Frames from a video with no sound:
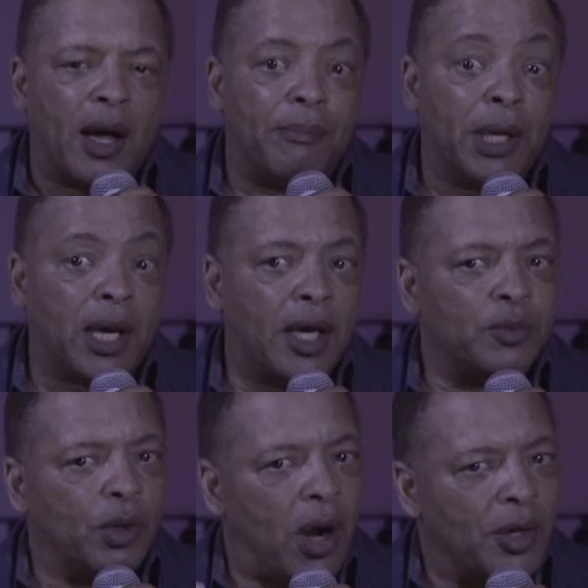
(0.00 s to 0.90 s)
Because
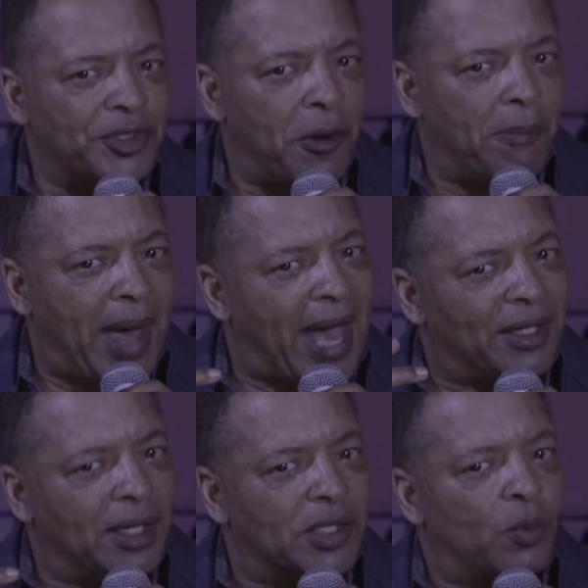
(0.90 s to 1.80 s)
we're also
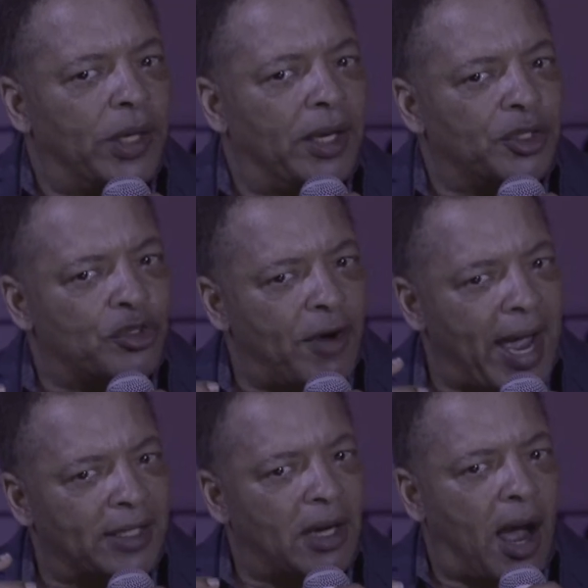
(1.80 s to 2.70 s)
magnets. We
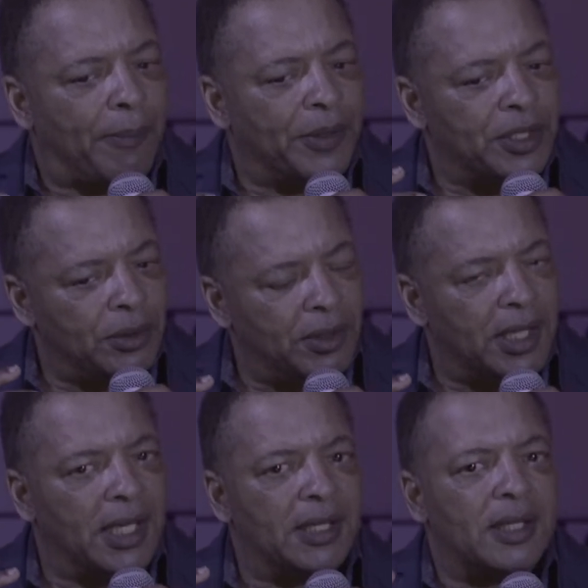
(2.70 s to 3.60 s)
attract
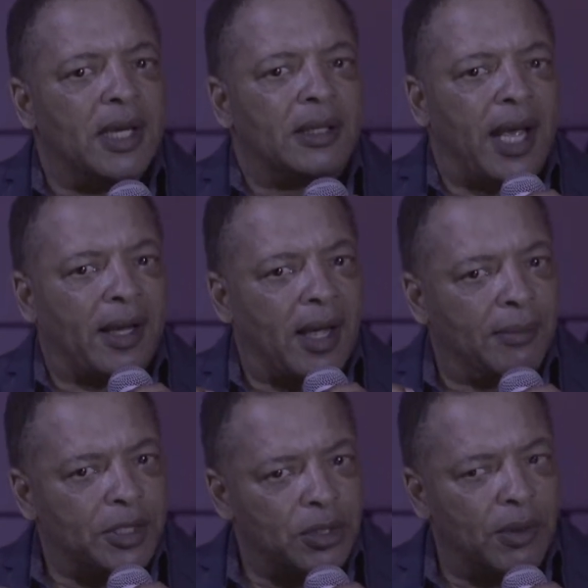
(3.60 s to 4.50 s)
opportunities that
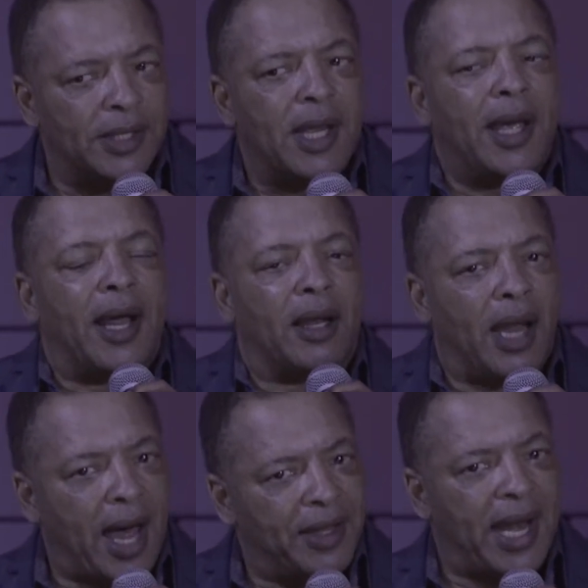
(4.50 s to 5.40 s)
come to us, and a
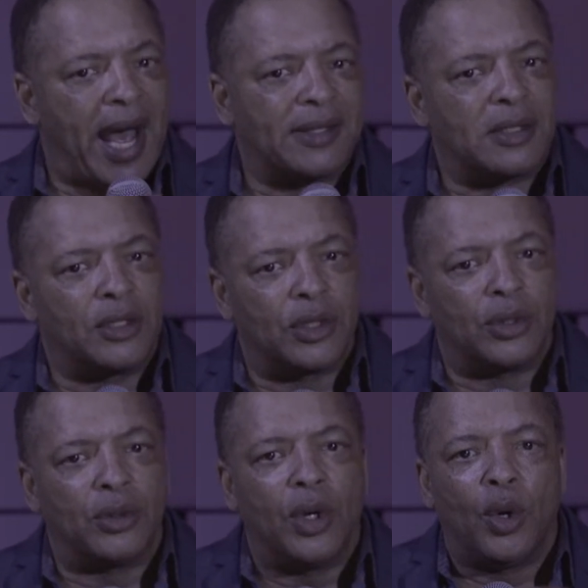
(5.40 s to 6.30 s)
lot of that has to
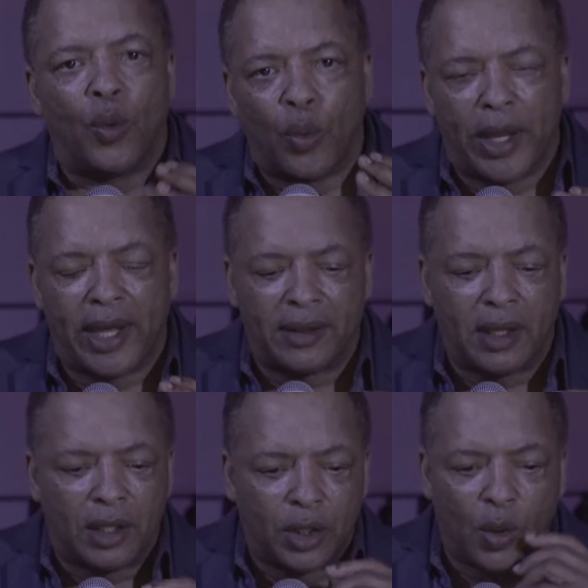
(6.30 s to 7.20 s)
do with
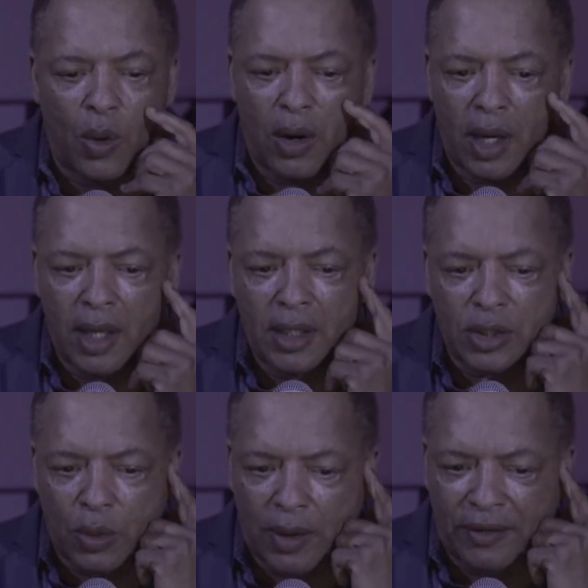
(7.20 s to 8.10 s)
your
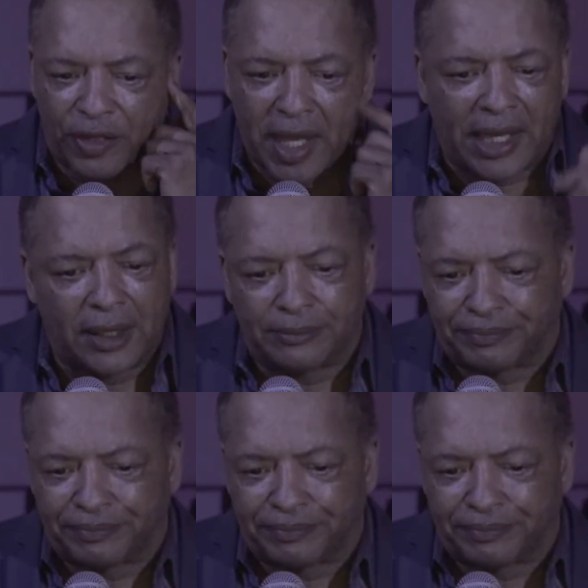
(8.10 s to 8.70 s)
sort of thinking.